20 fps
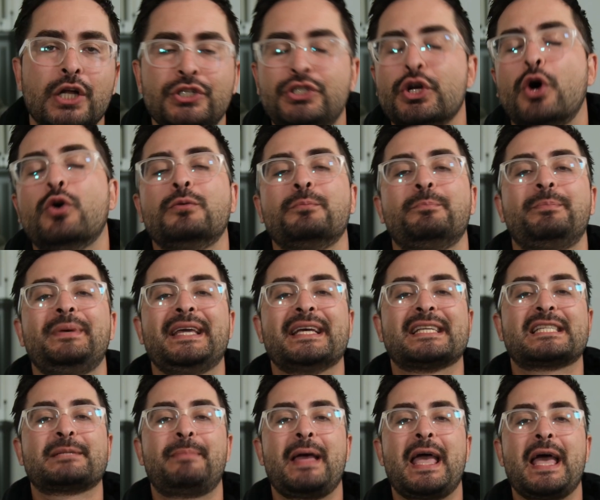Don't be a
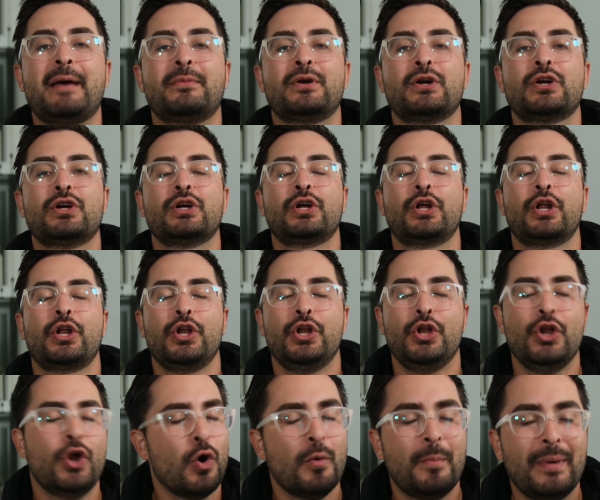spammer.
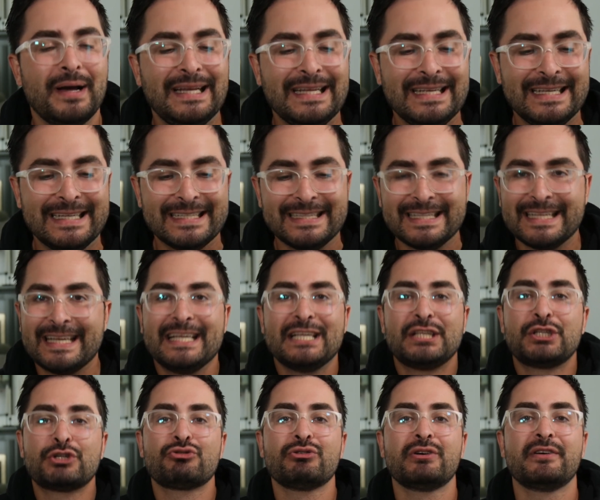Nobody in the
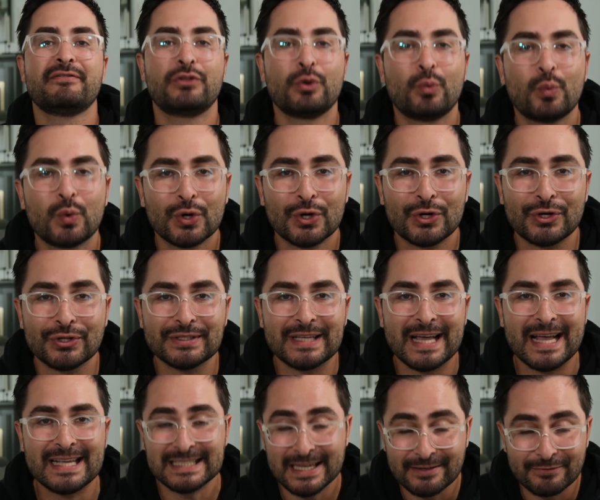history of the world
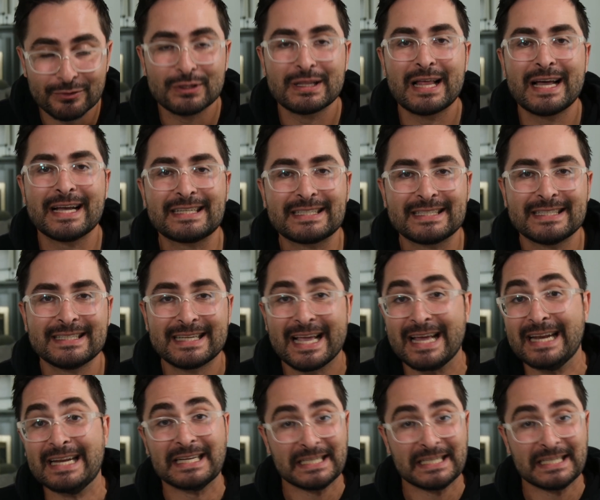has ever liked getting